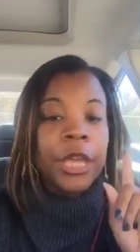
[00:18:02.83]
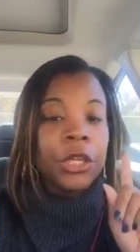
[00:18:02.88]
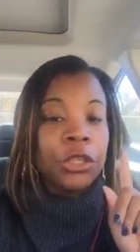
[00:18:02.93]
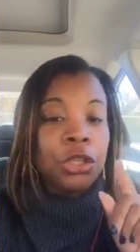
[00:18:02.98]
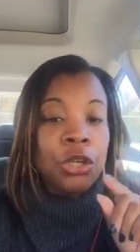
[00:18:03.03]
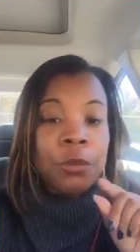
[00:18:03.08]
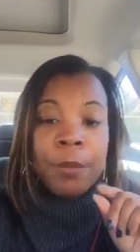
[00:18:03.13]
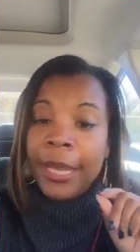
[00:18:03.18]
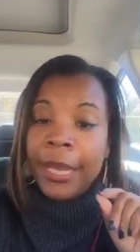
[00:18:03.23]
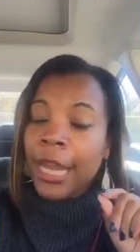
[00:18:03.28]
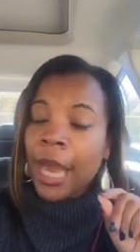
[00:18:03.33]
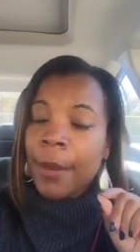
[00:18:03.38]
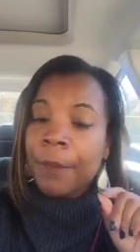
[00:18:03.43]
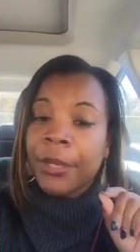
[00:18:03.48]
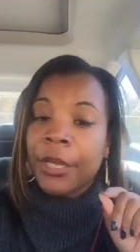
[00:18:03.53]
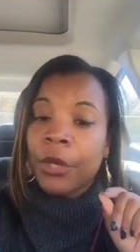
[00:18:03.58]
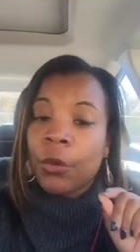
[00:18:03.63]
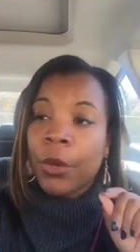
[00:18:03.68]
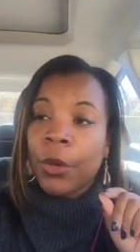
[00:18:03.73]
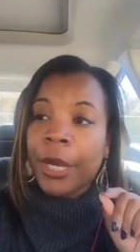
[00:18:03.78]
And you may not
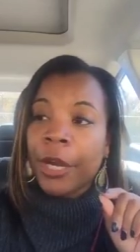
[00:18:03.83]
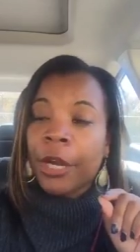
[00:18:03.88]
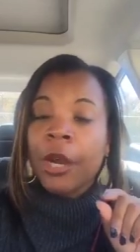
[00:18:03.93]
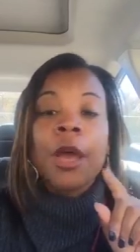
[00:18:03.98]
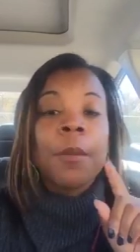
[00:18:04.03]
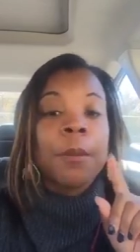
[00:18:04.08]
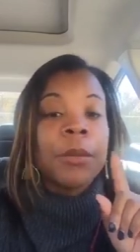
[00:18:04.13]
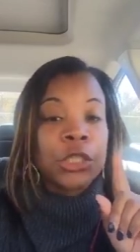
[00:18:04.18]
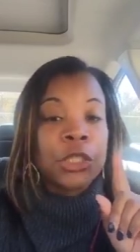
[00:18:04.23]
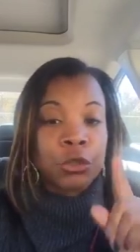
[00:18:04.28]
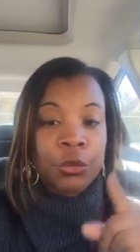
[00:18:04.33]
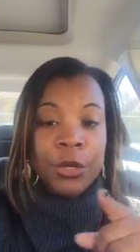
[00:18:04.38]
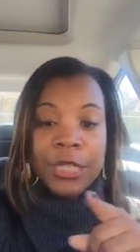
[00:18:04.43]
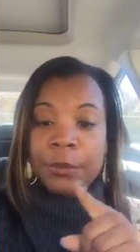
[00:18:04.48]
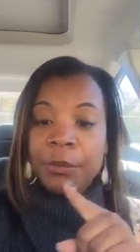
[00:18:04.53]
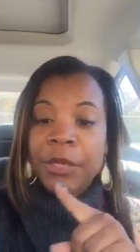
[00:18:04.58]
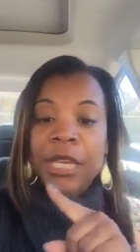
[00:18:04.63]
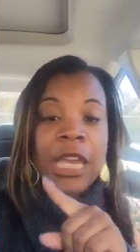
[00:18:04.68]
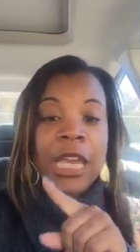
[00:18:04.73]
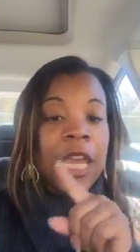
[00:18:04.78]
be aware, but
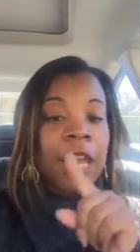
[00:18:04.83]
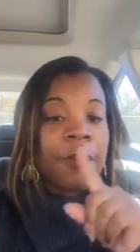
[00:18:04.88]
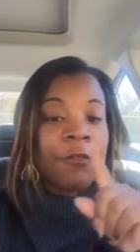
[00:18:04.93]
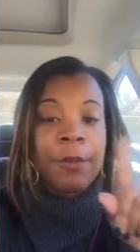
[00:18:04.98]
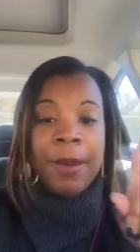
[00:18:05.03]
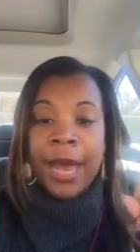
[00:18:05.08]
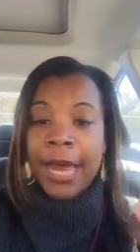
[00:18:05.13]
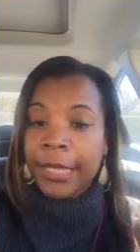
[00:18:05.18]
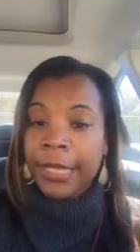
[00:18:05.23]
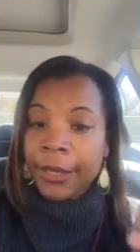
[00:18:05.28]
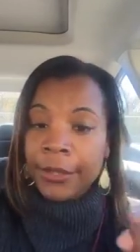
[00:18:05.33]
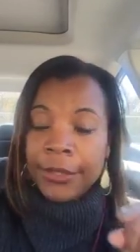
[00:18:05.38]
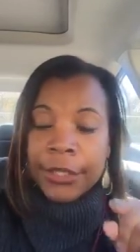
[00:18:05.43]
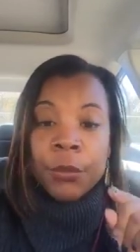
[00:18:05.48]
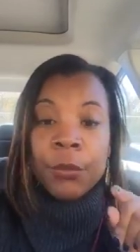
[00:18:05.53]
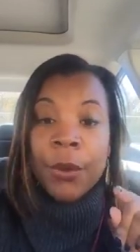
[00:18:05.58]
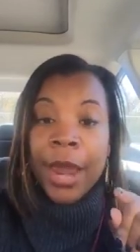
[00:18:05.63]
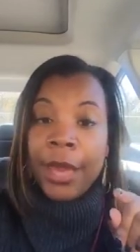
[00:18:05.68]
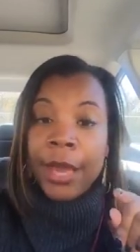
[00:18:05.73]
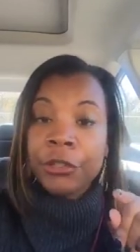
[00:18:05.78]
trust me, everybody else
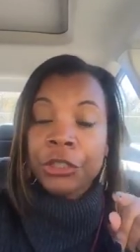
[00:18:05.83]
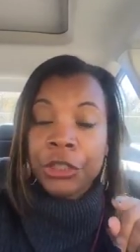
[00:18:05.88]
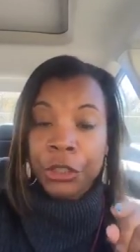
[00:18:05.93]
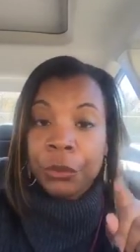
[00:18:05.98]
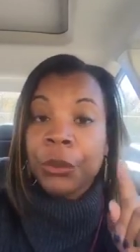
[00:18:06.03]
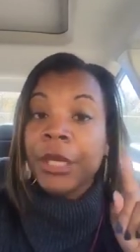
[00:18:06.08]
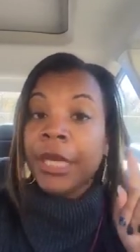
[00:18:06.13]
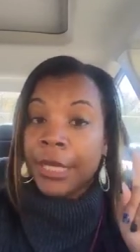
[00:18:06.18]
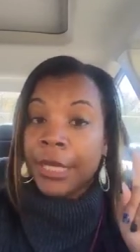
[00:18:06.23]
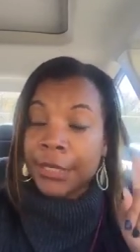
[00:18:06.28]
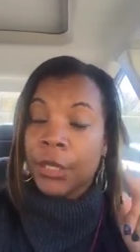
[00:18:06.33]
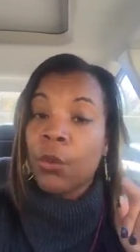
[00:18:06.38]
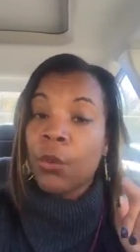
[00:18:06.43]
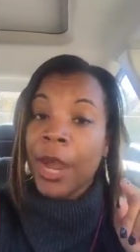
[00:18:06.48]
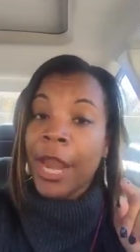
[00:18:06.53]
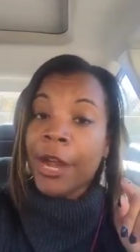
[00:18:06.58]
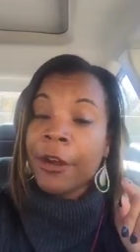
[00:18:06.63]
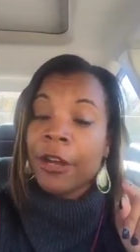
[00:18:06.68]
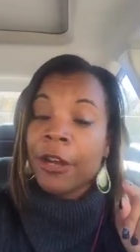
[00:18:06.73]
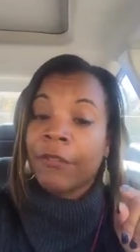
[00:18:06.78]
around you is
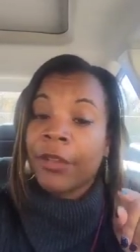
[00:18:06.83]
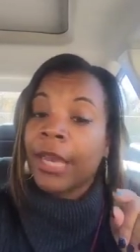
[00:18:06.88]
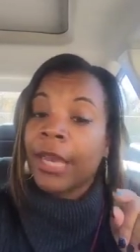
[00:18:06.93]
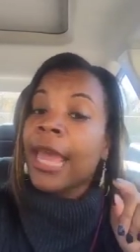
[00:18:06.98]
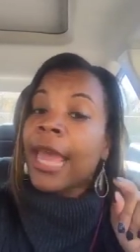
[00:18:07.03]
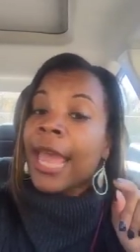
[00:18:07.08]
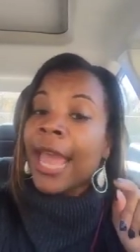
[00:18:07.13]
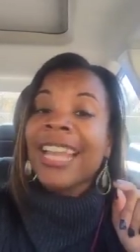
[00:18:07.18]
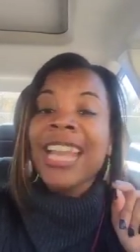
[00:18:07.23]
aware of it.